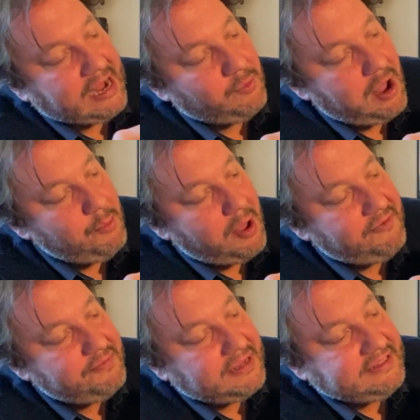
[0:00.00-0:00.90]
had a white wine
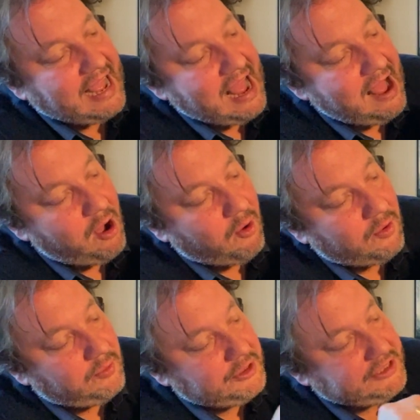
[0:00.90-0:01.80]
from the Dow,
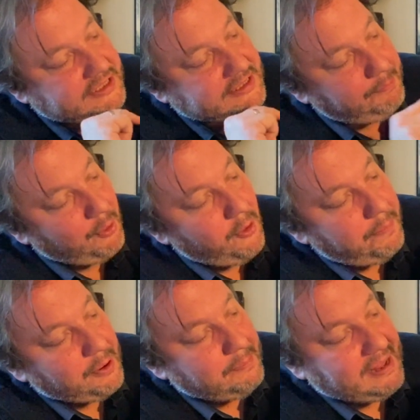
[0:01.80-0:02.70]
which is the
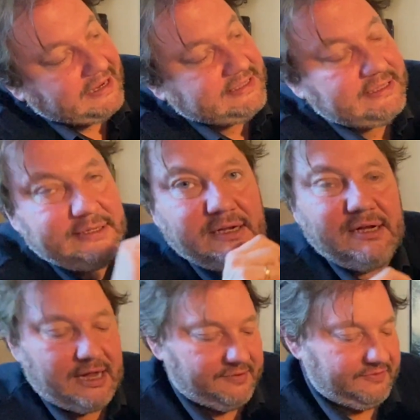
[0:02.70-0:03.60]
purple bit,
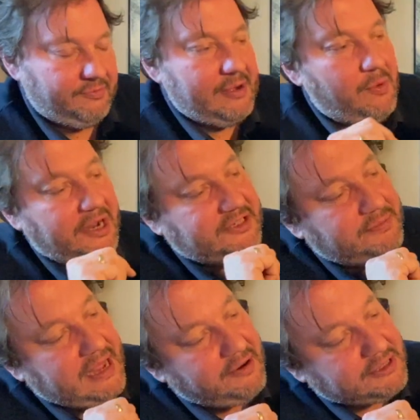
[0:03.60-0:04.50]
and the red wines from
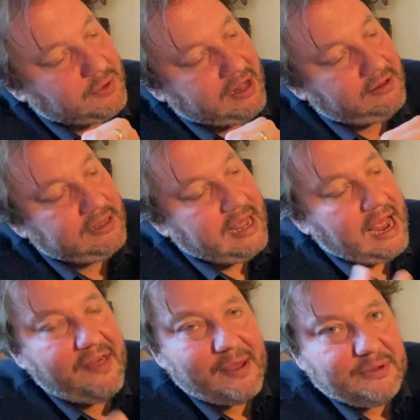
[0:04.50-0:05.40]
there as well.
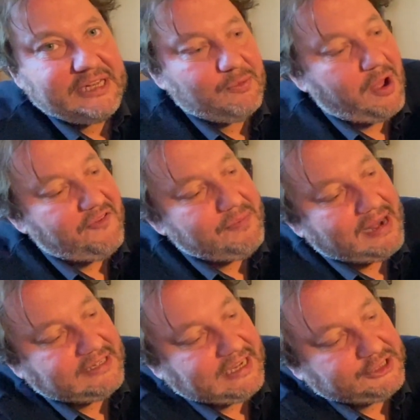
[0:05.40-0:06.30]
And then we did a wine from
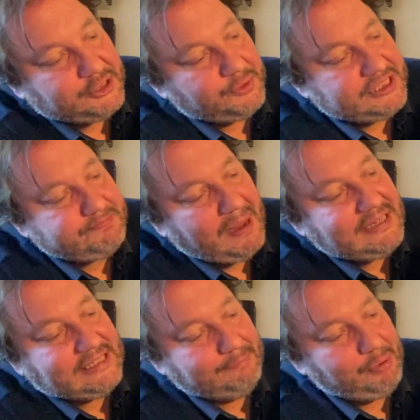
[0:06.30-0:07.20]
Alentejo, which is
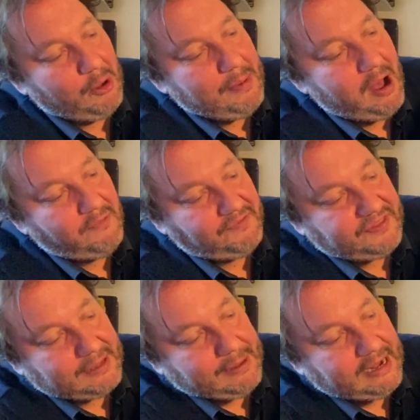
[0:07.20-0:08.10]
basically the bottom half, if you
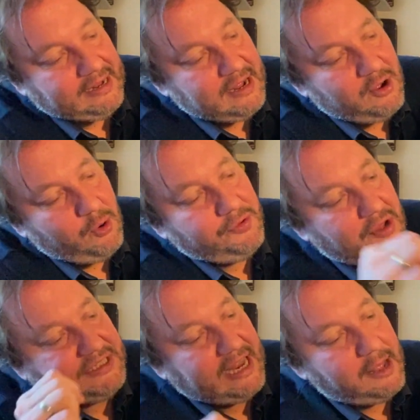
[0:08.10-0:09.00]
think about it. All
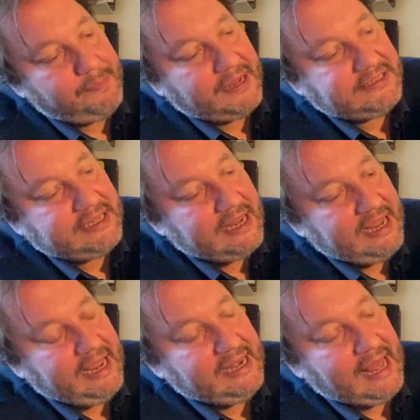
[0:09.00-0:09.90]
those yellow bits
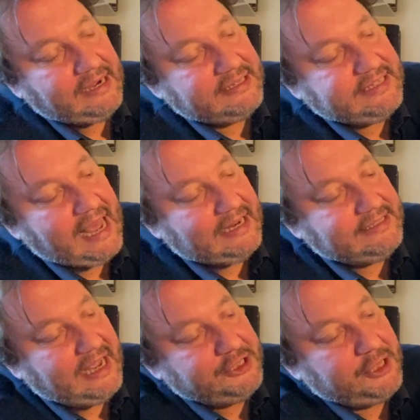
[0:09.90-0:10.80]
inland is the
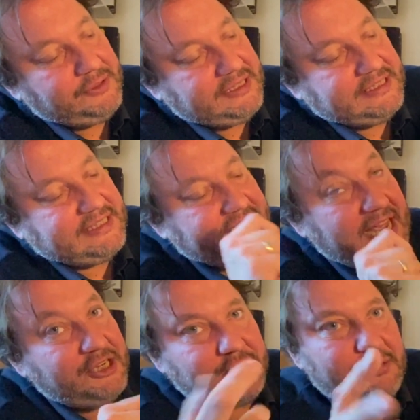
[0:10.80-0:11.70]
Alentejo. This is the
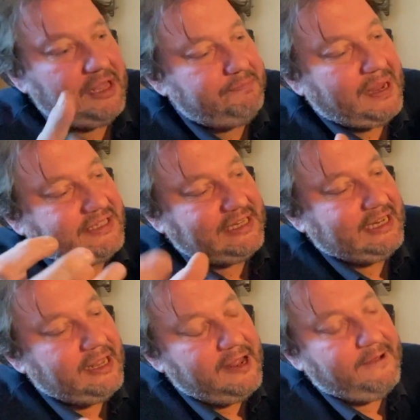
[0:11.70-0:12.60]
Tejo. They
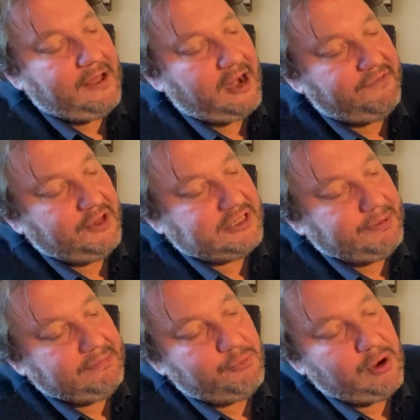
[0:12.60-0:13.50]
basically kind of used to
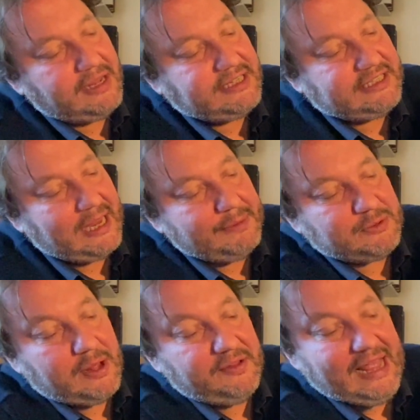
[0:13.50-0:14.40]
be more or less the same as
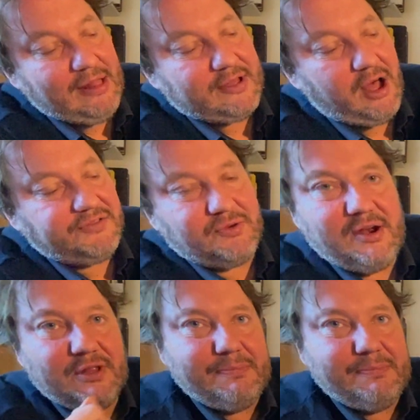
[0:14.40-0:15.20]
well. And the Algarve's right on the